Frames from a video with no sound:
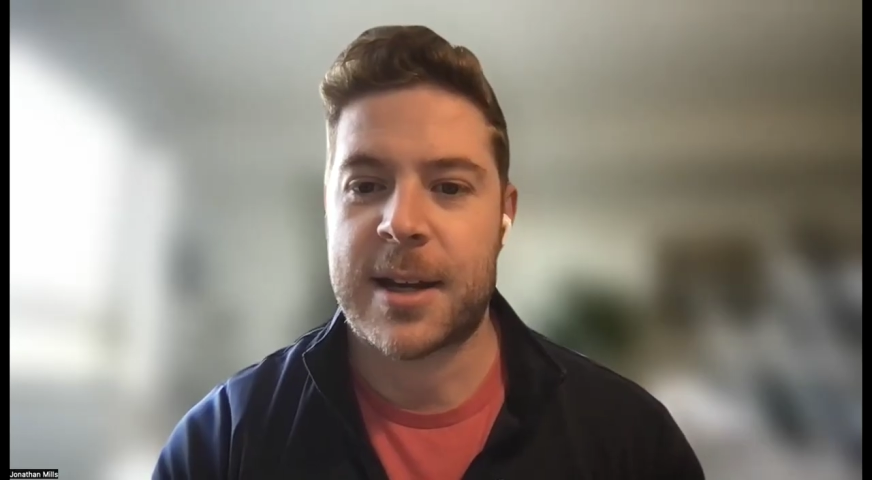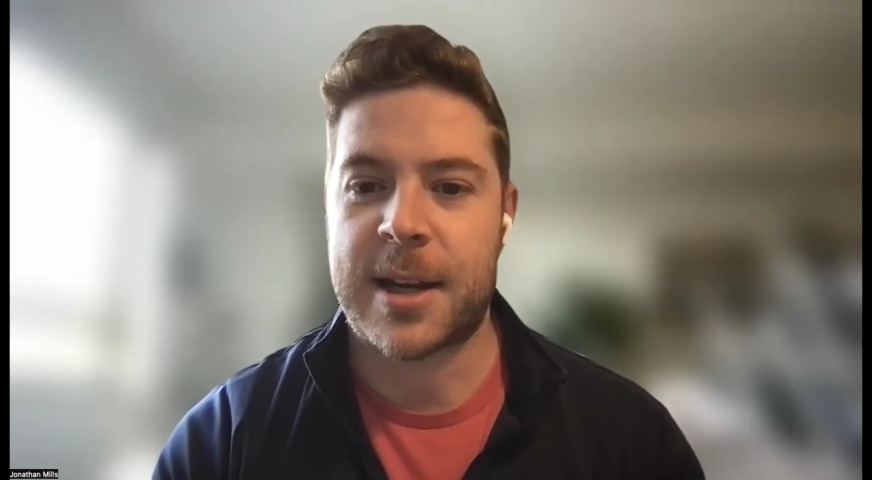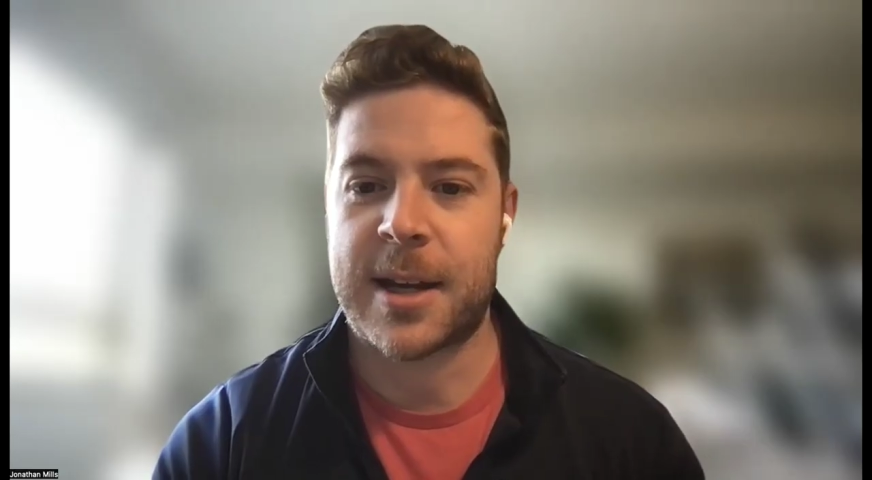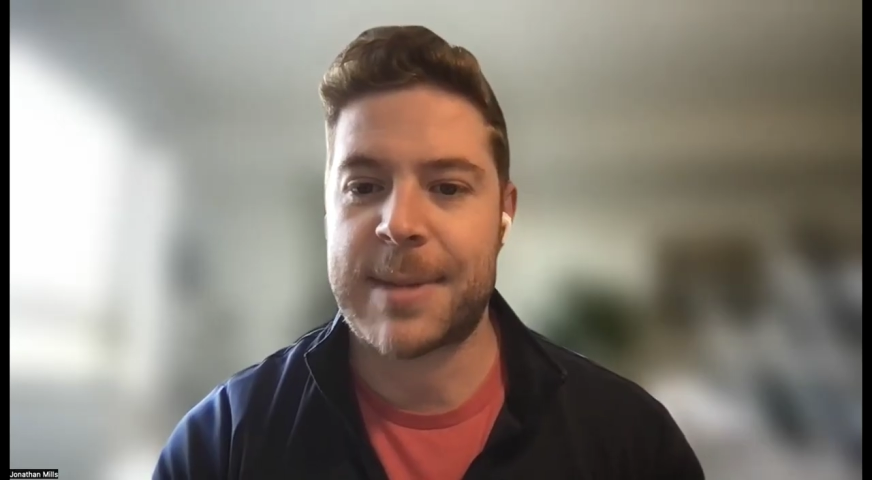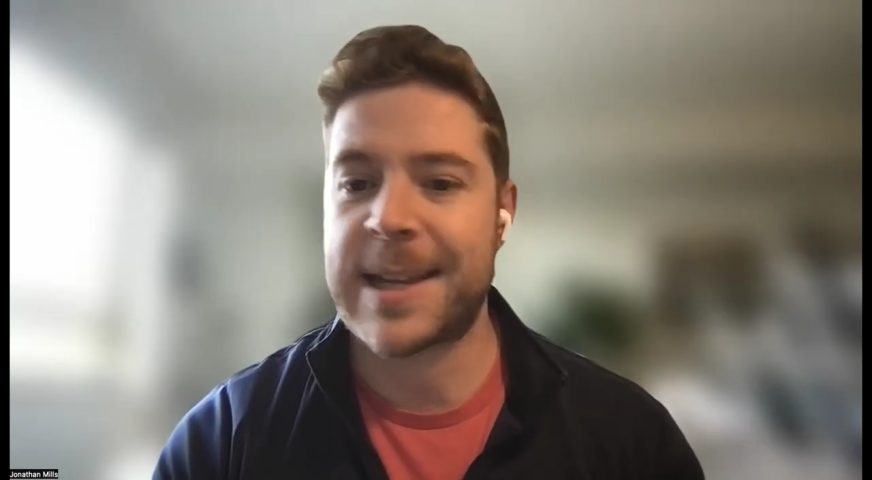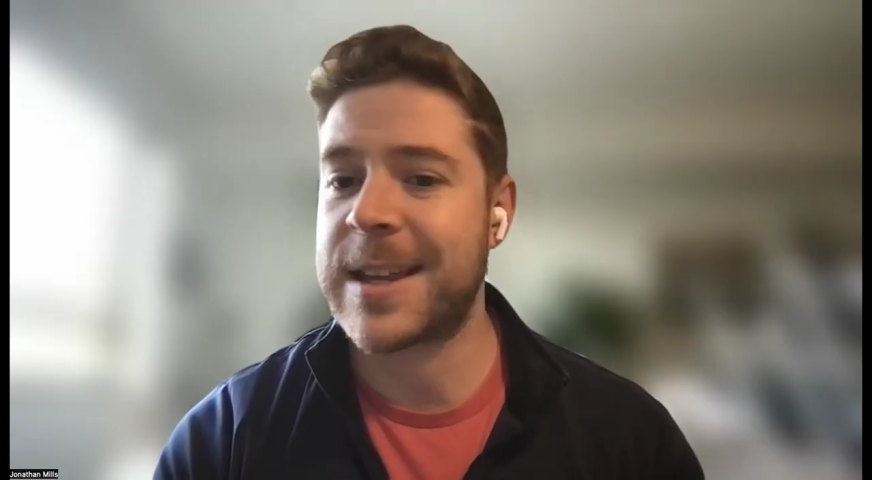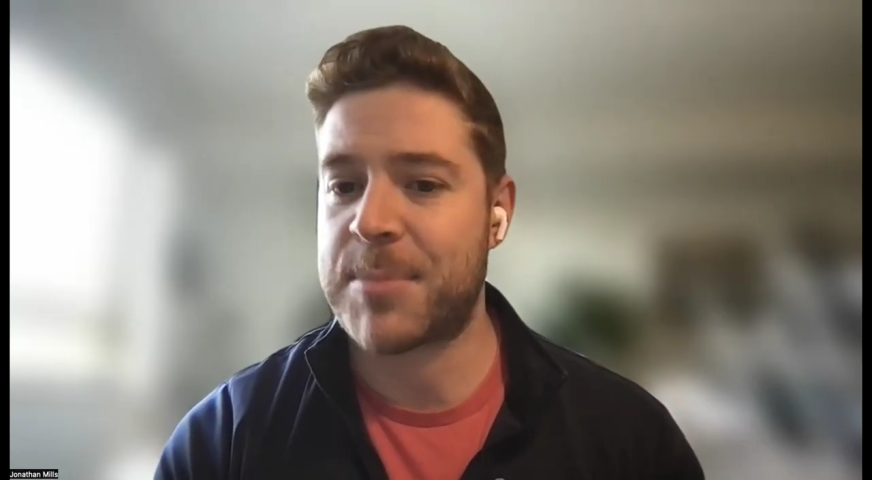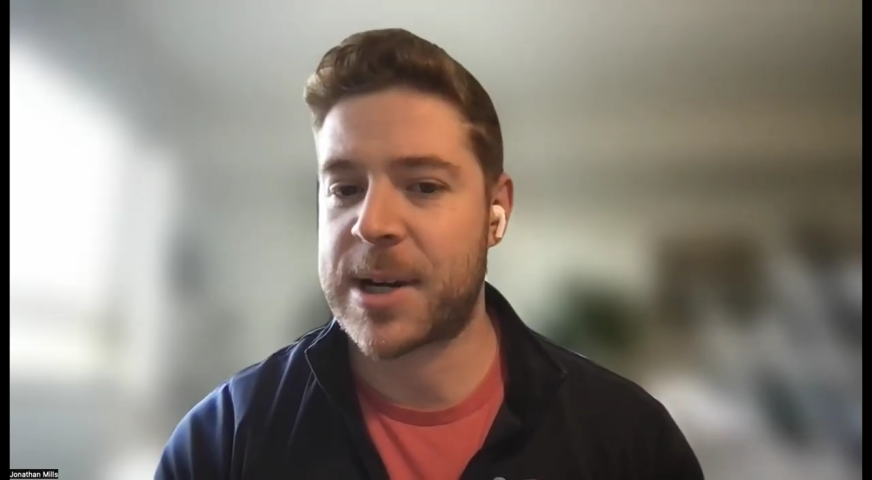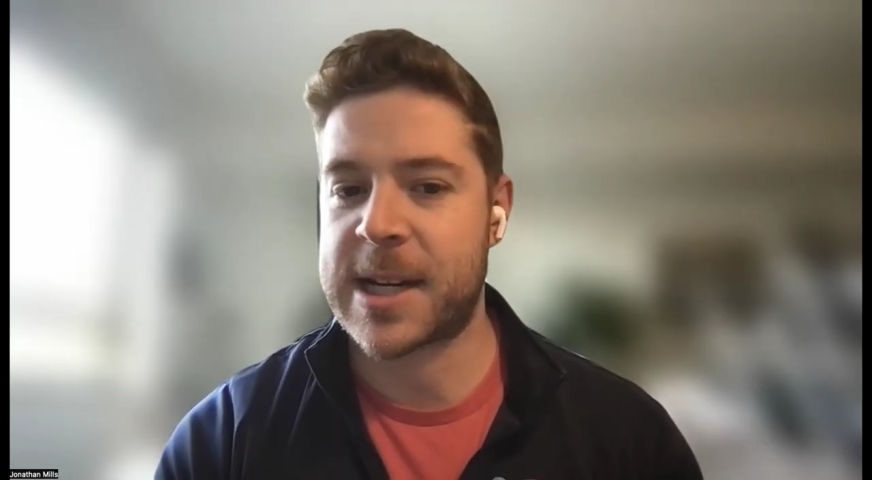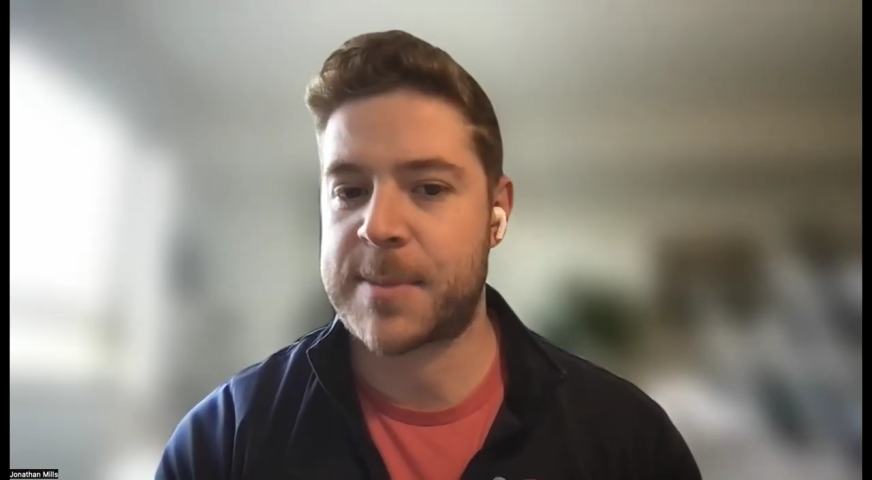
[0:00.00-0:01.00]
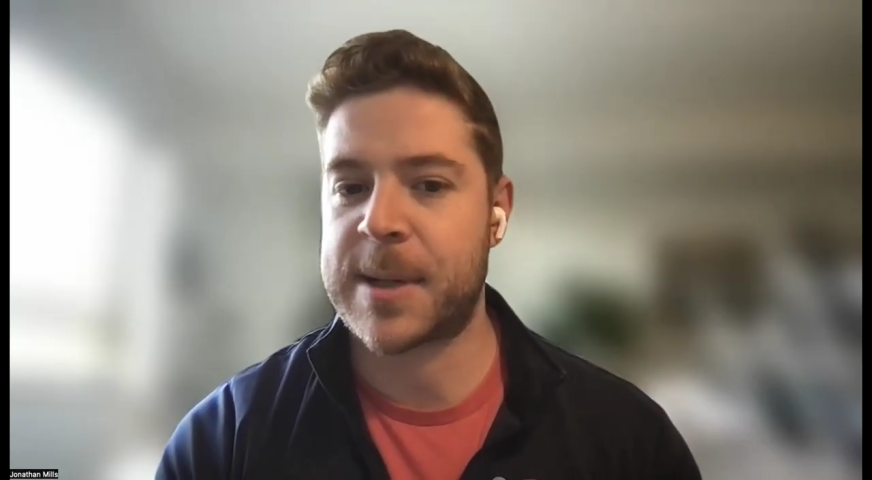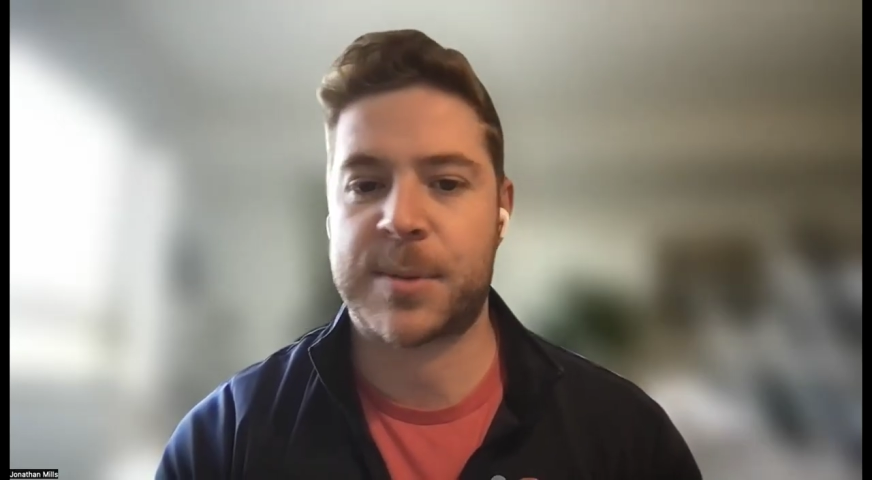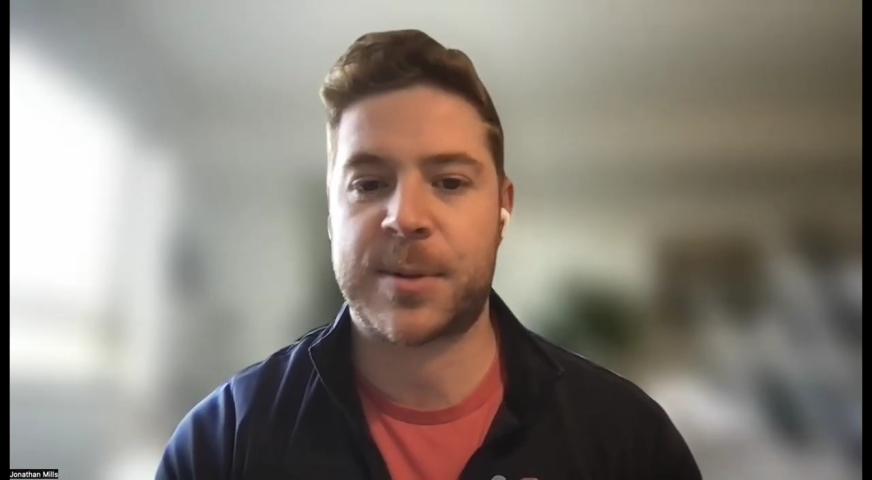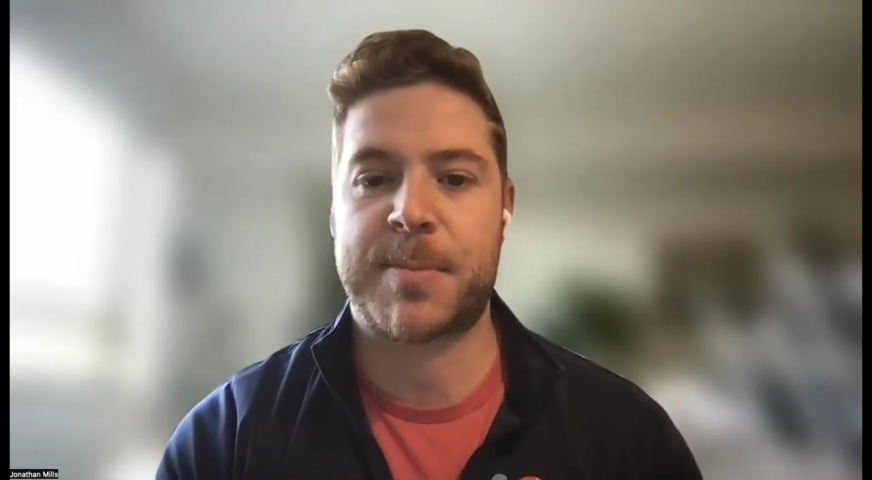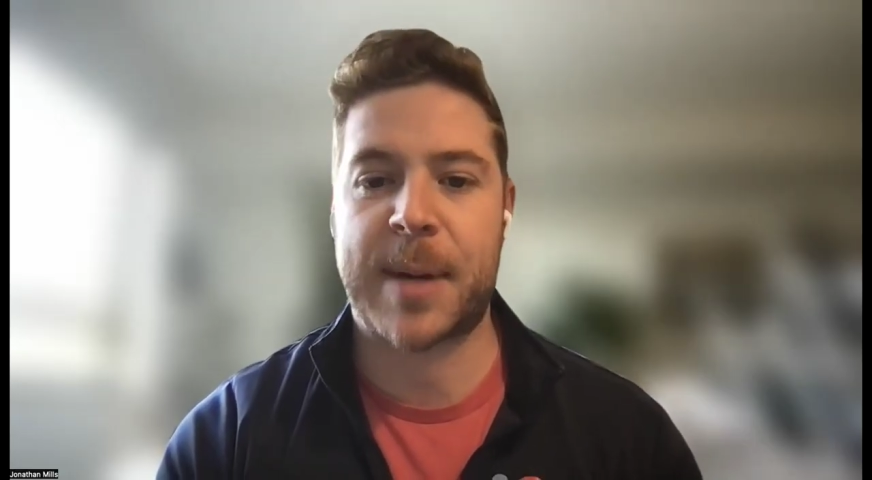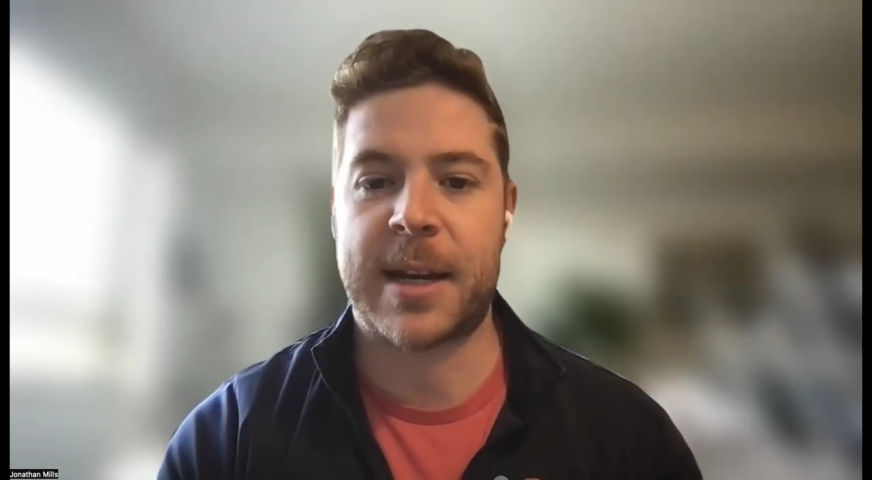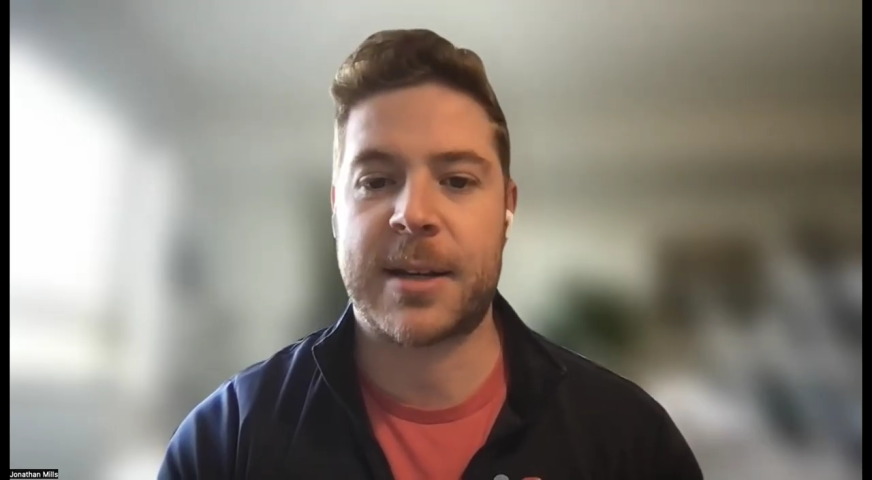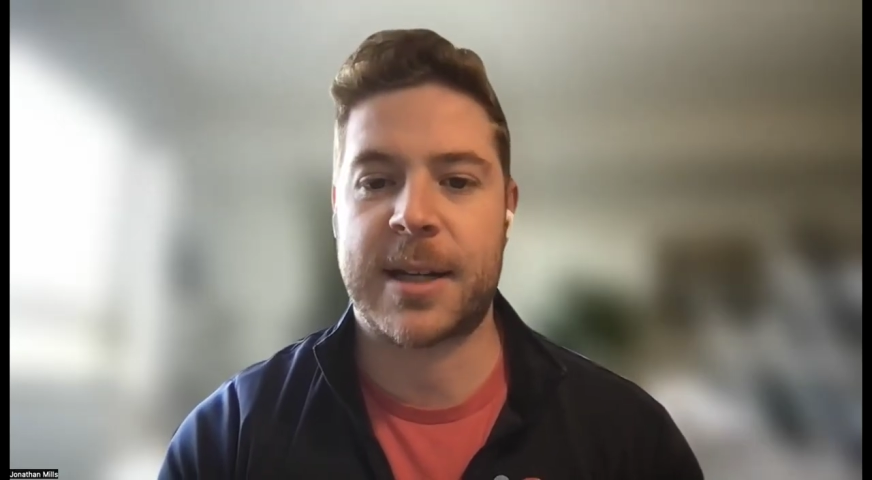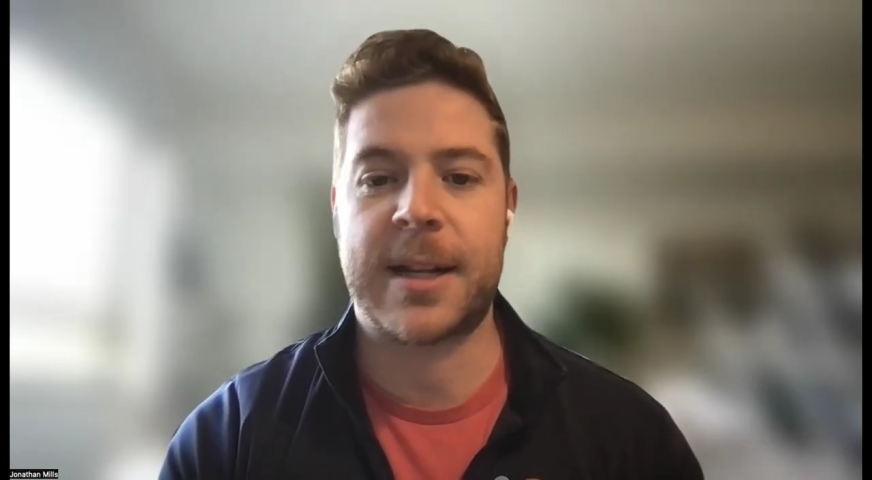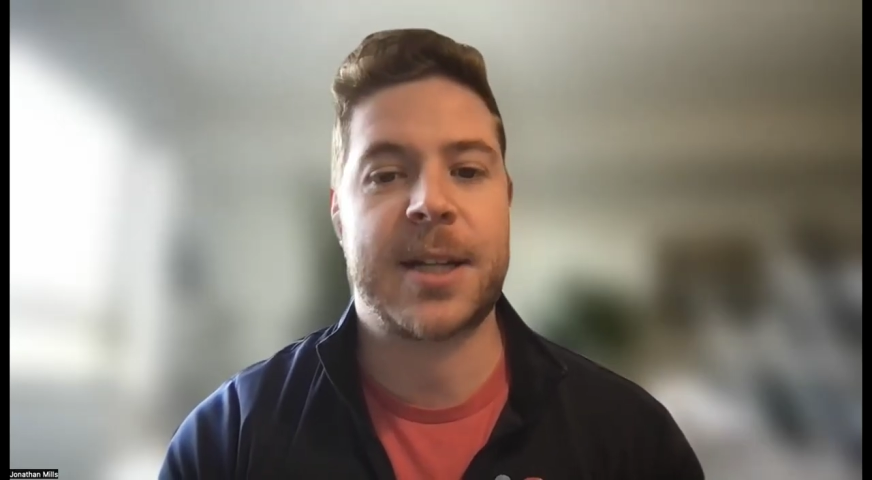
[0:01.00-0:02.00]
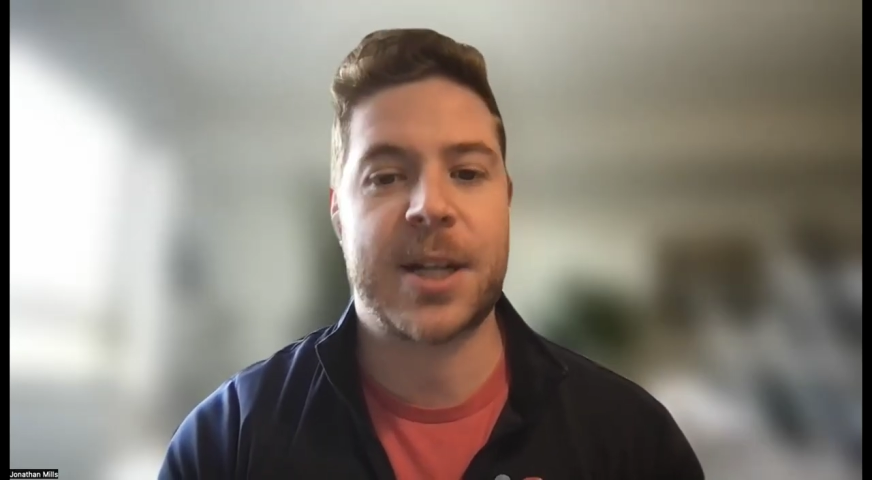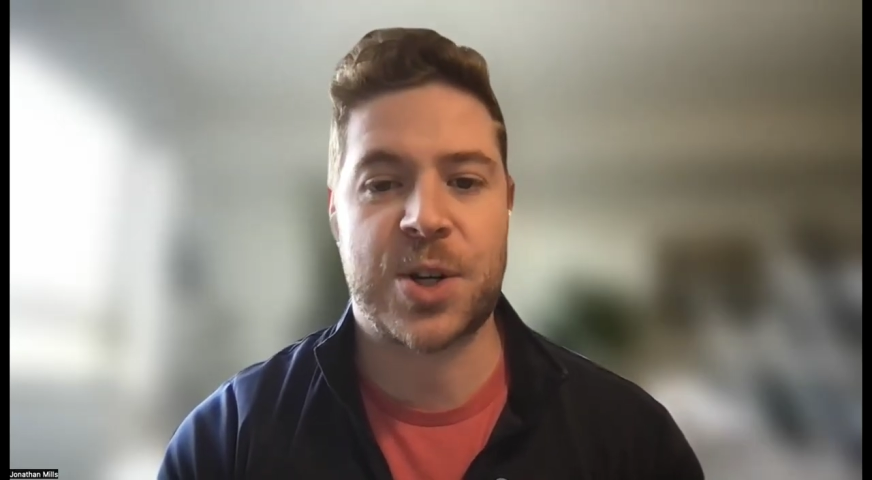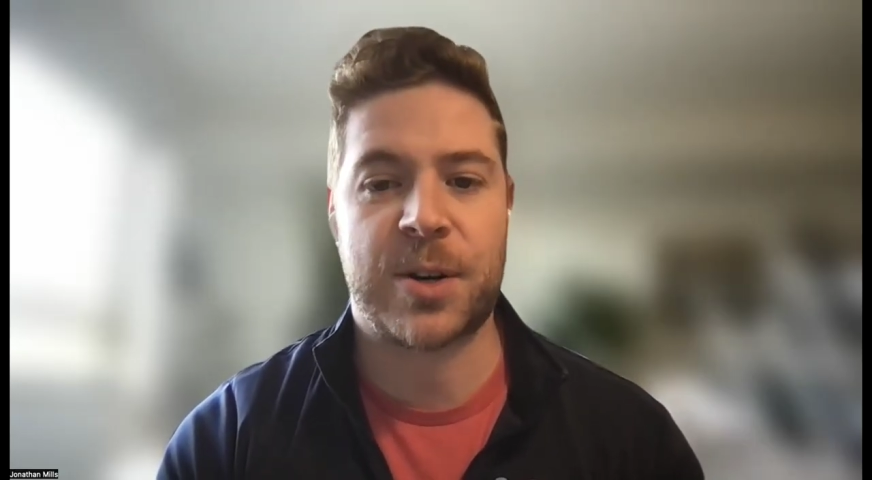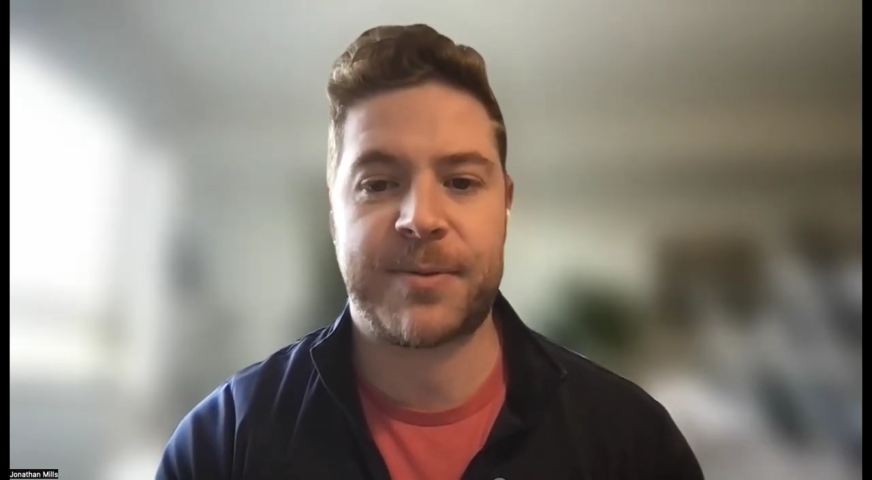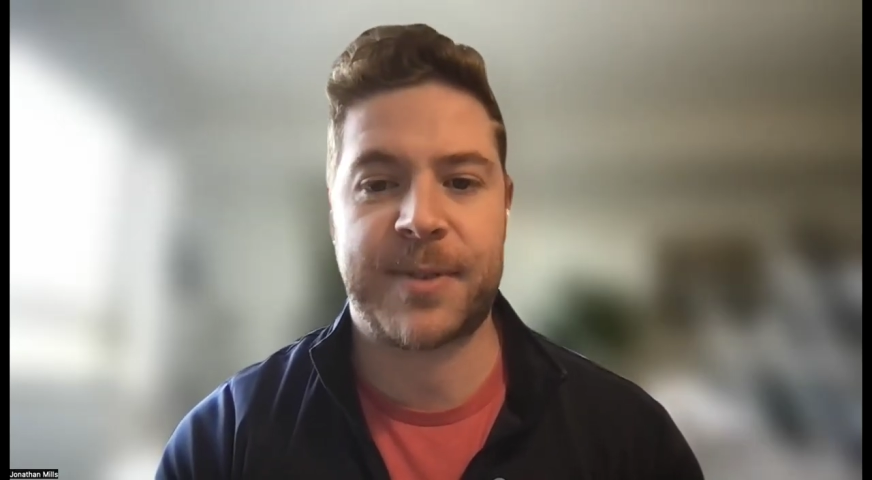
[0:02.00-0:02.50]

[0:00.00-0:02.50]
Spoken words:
and then participants would spend an additional